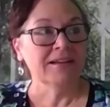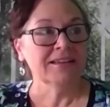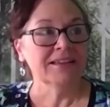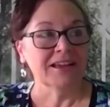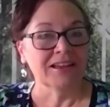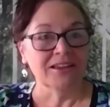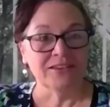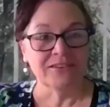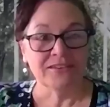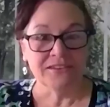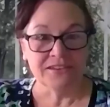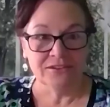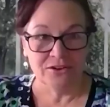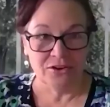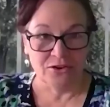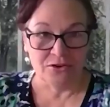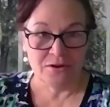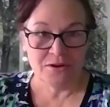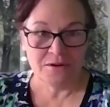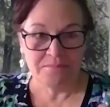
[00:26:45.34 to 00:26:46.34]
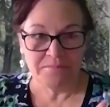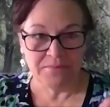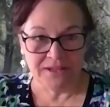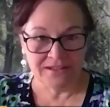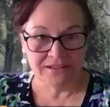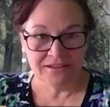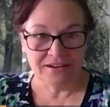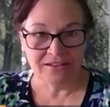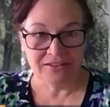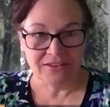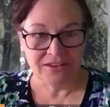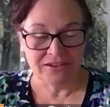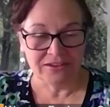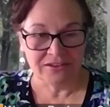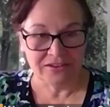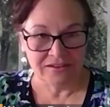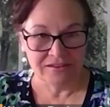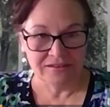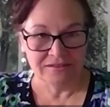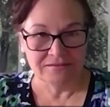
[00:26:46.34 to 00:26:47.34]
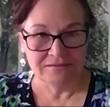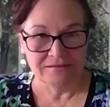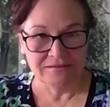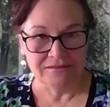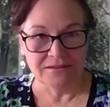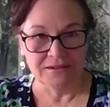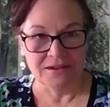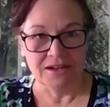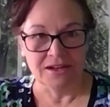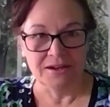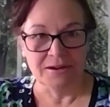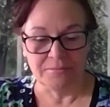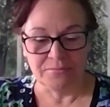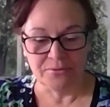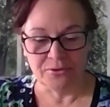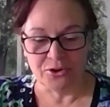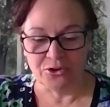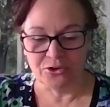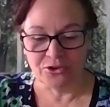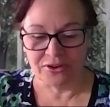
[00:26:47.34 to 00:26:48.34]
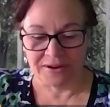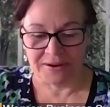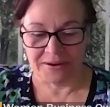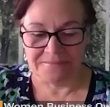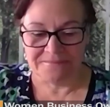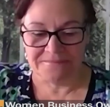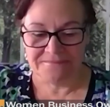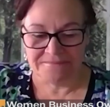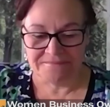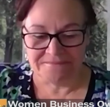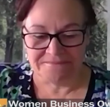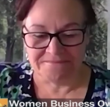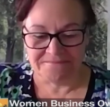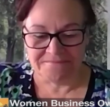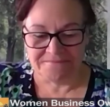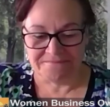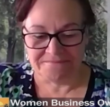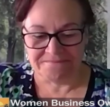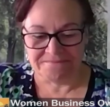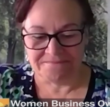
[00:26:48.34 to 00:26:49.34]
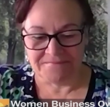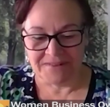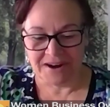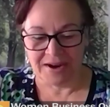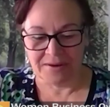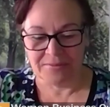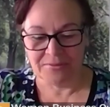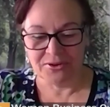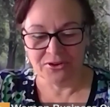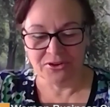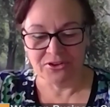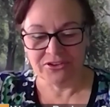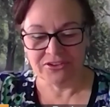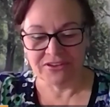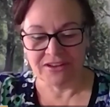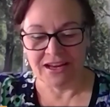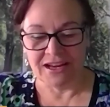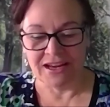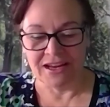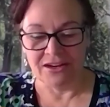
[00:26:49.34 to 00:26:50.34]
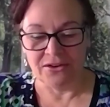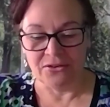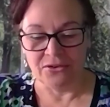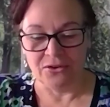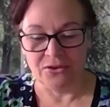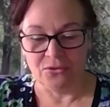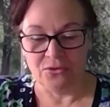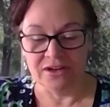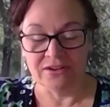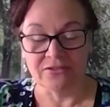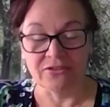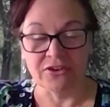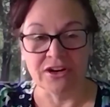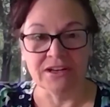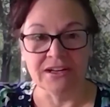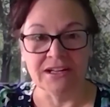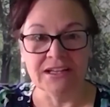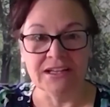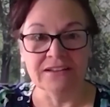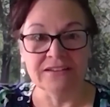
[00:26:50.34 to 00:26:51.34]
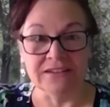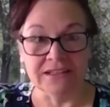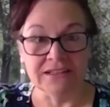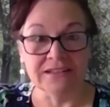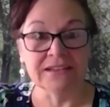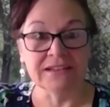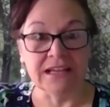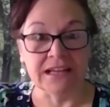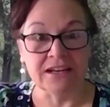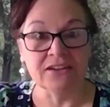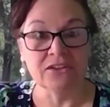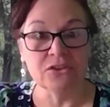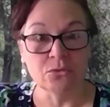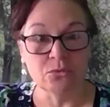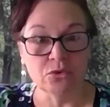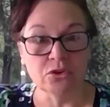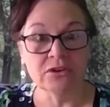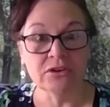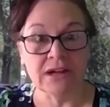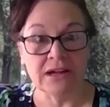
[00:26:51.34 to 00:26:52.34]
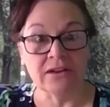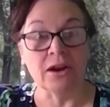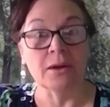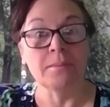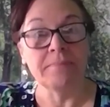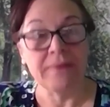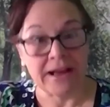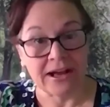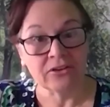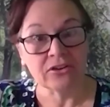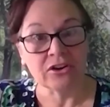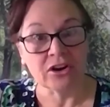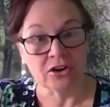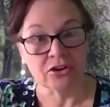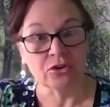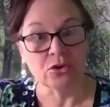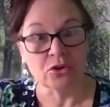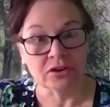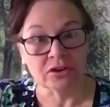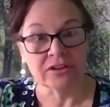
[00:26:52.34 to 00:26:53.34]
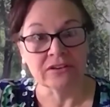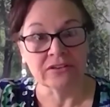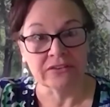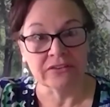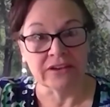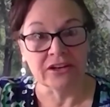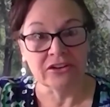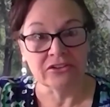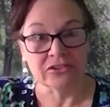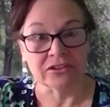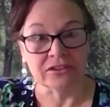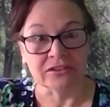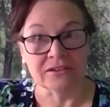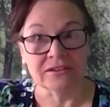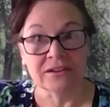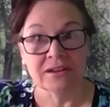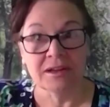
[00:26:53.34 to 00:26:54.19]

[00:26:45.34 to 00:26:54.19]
guess, you know, being on this uh, program, I'm going to say one of our needs is getting the word out about our organization